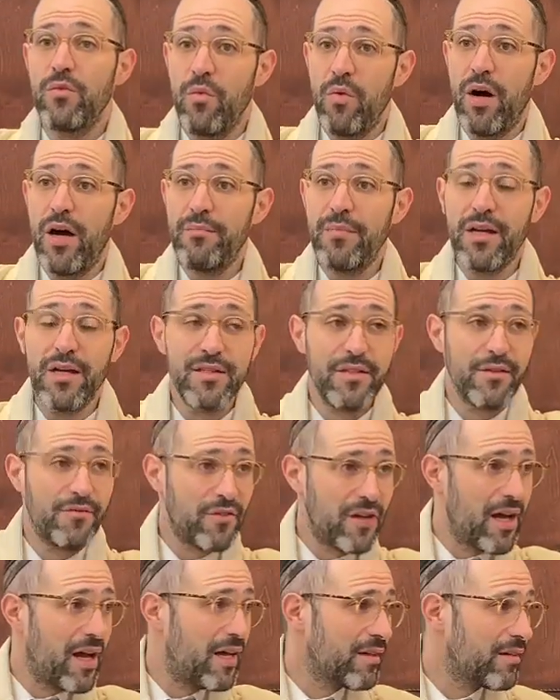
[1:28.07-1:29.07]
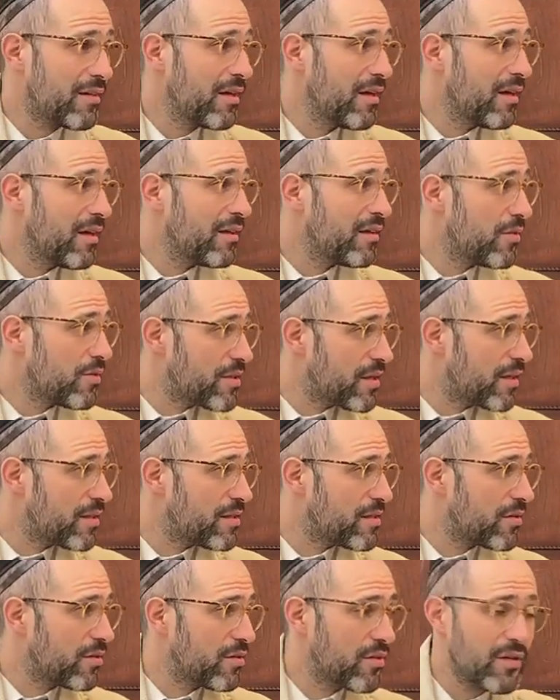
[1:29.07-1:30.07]
Why? Because if not, there's a
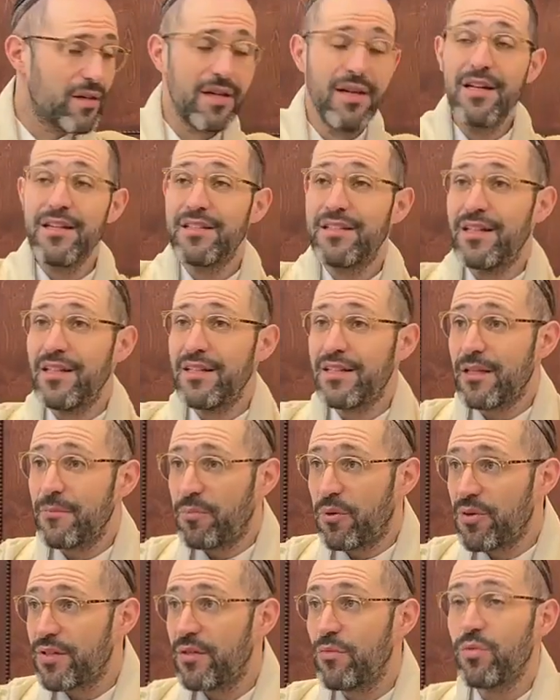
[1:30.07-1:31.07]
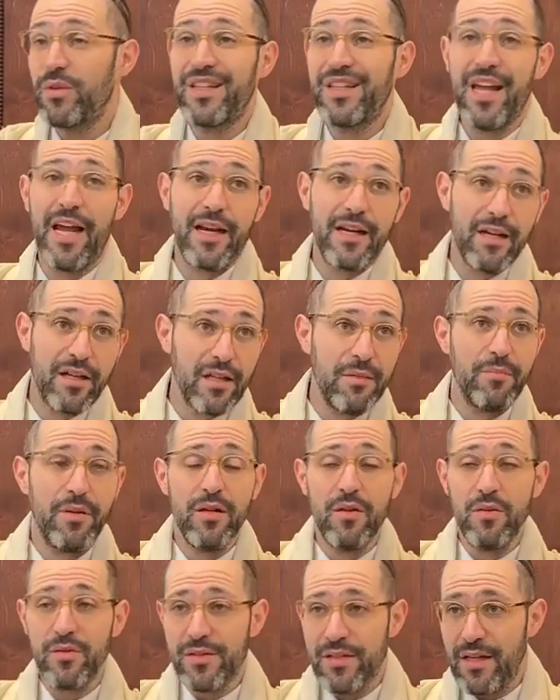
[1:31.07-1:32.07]
concern since a person would technically
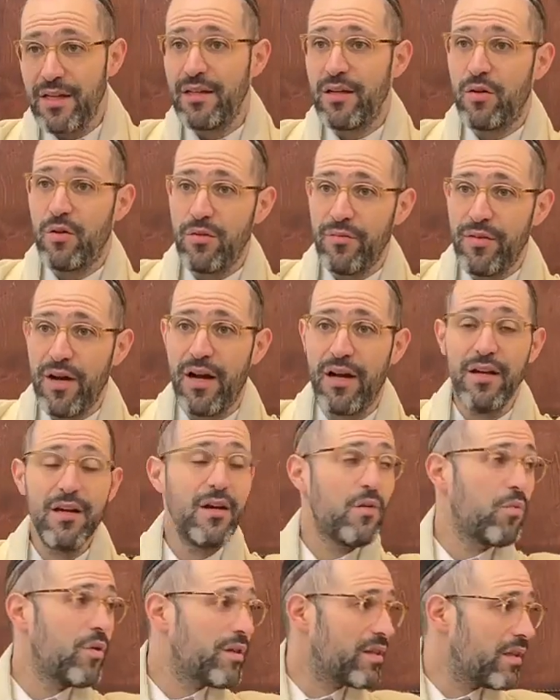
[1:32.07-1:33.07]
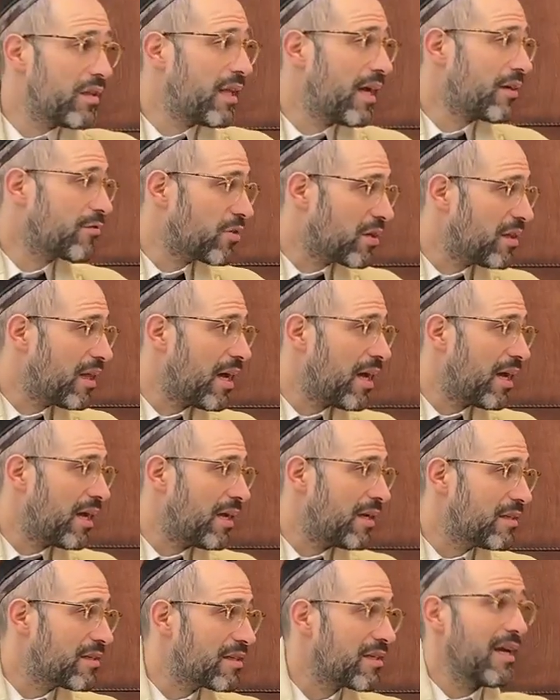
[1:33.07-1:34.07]
be Yotzei de Chova with electric
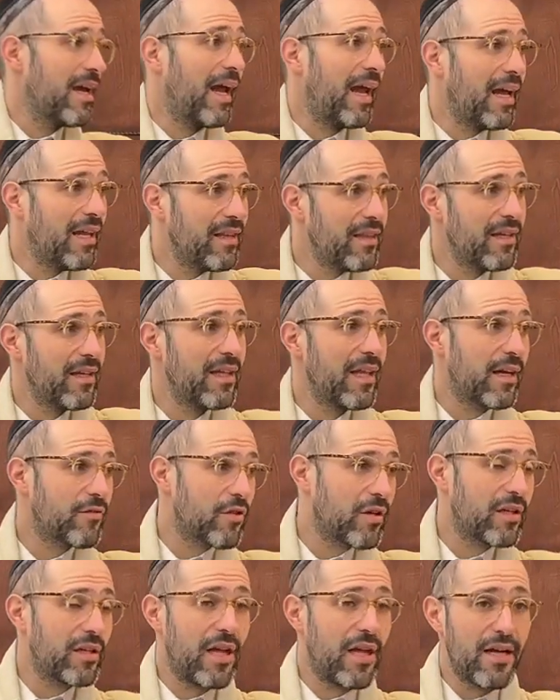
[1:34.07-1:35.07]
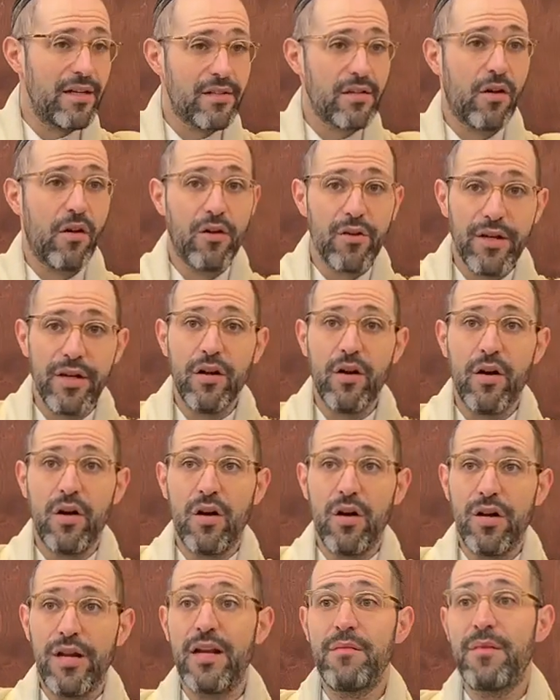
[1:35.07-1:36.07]
lights, and the electric lights are already
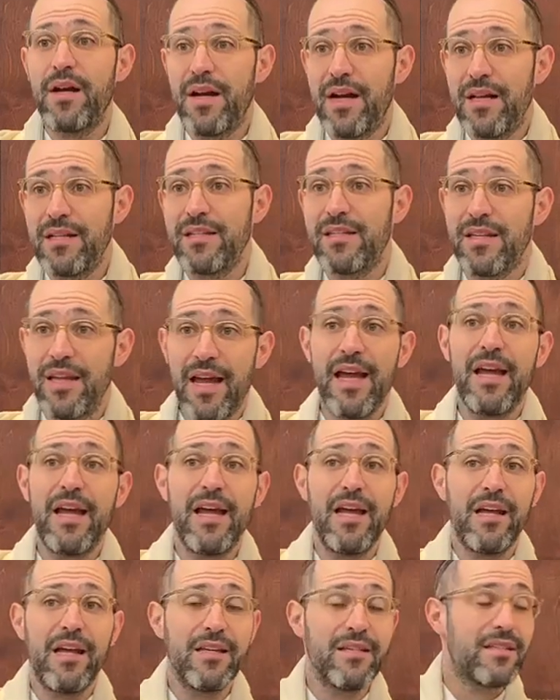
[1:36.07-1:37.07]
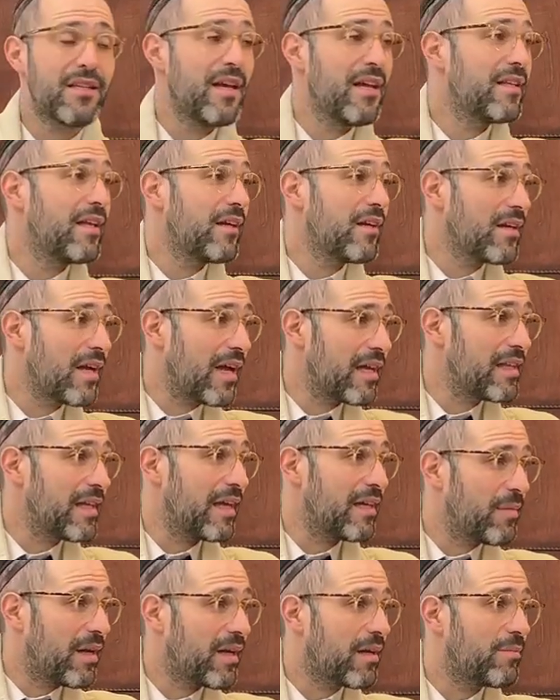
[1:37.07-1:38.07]
on, and Maran says that you're not
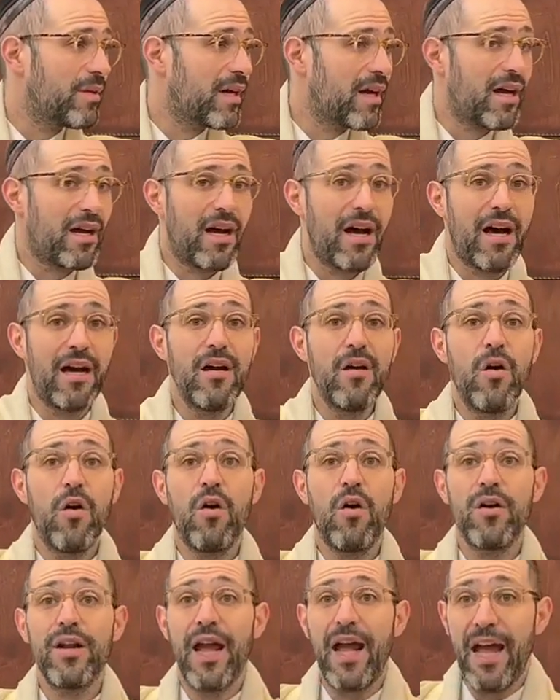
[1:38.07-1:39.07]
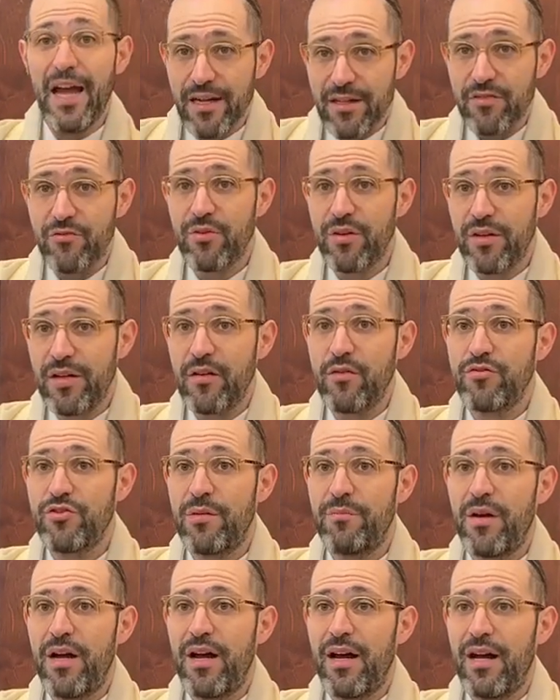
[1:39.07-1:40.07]
allowed to make a bracha on extra Nerot
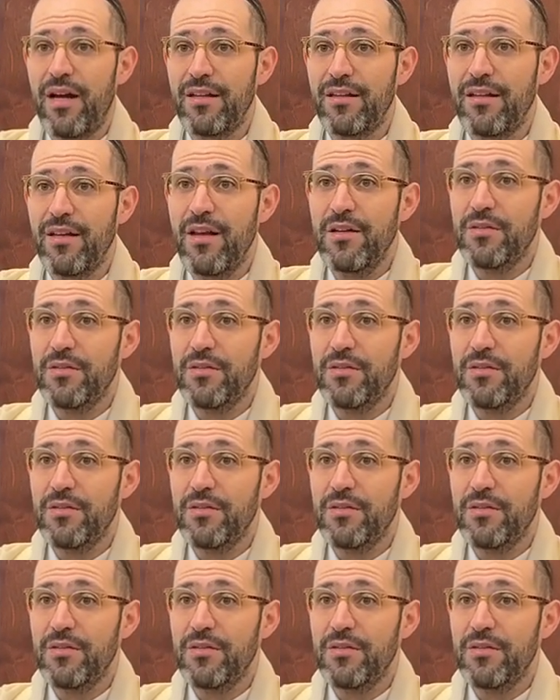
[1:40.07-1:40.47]
Shabbat.